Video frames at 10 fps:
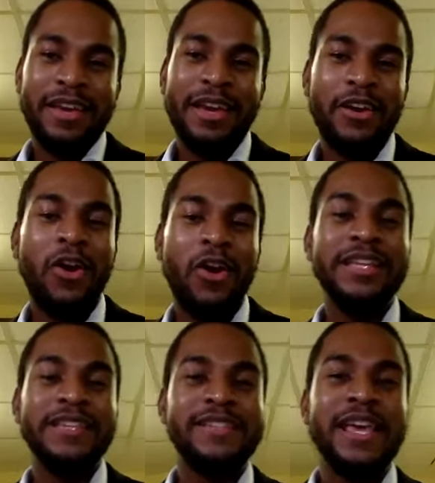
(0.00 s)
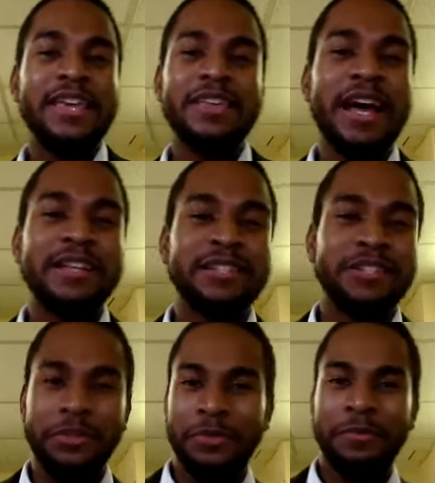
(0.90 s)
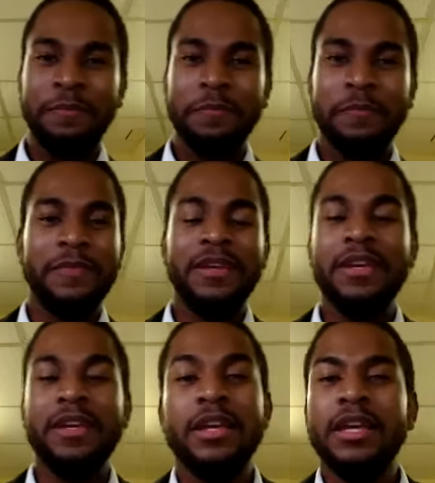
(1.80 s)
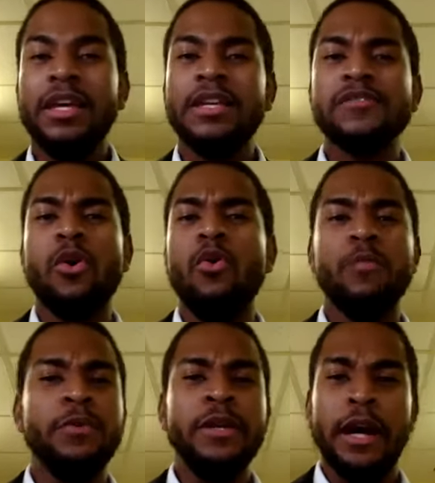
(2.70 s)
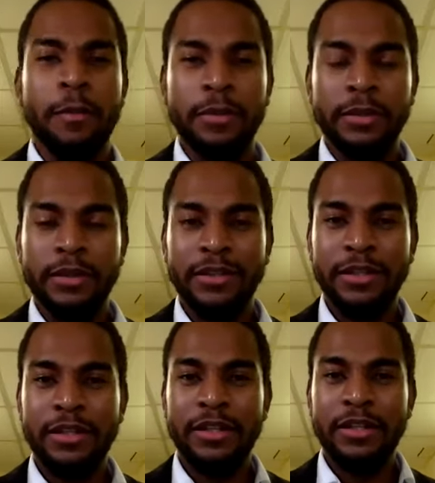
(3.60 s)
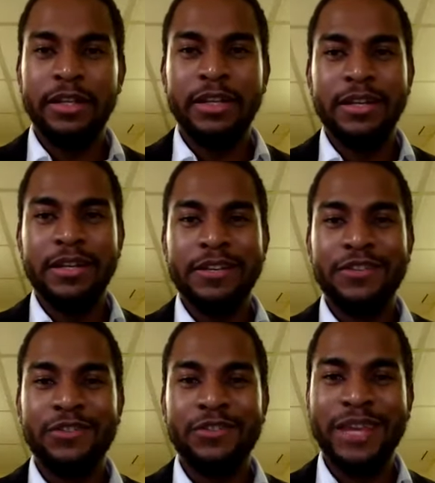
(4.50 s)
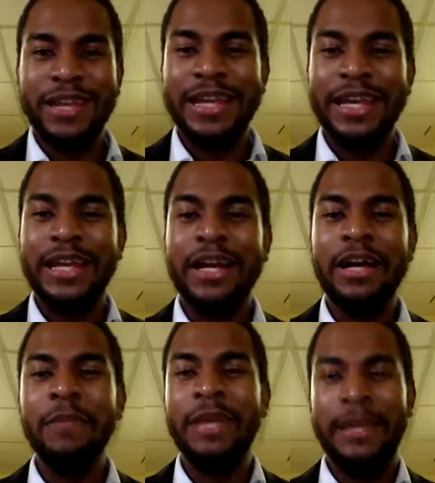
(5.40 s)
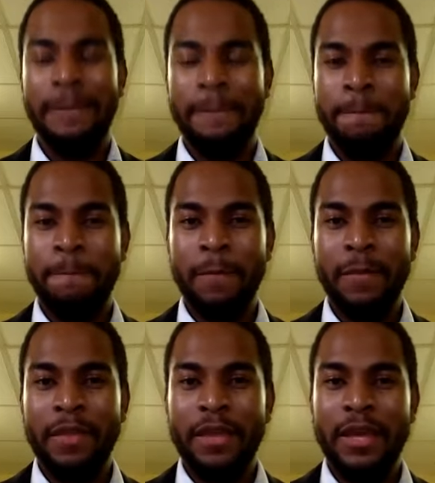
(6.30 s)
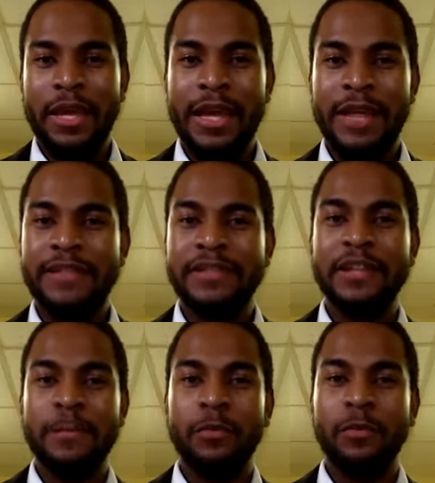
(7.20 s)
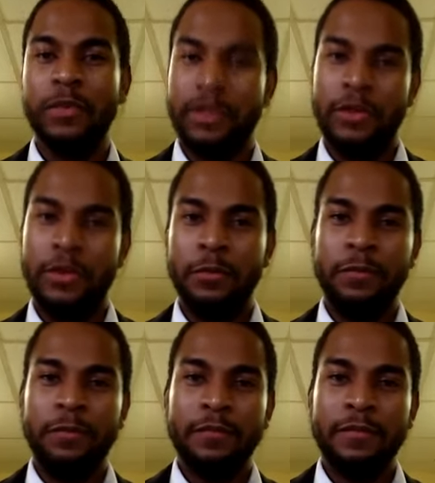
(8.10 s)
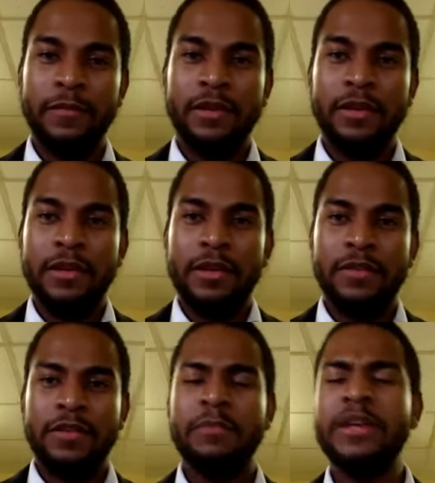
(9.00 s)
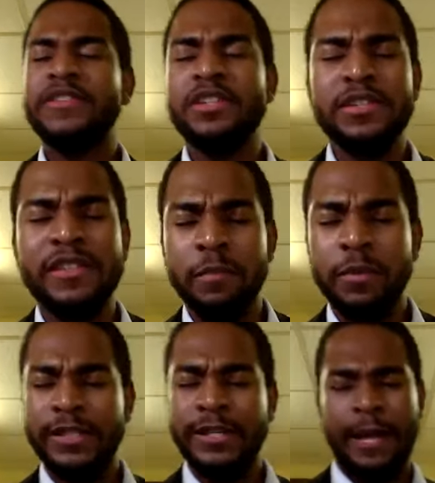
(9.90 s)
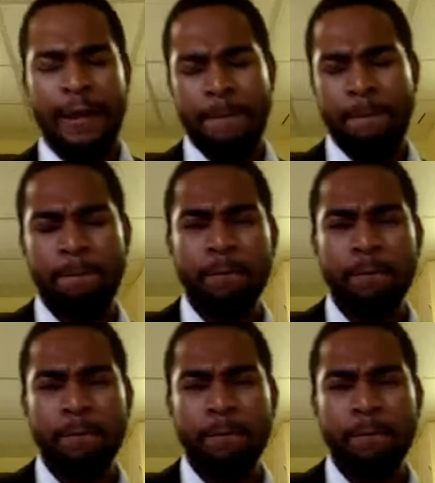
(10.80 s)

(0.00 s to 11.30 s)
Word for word: And all he's saying you got to do is open up so that he can come in and sup with you. So the message is simple today.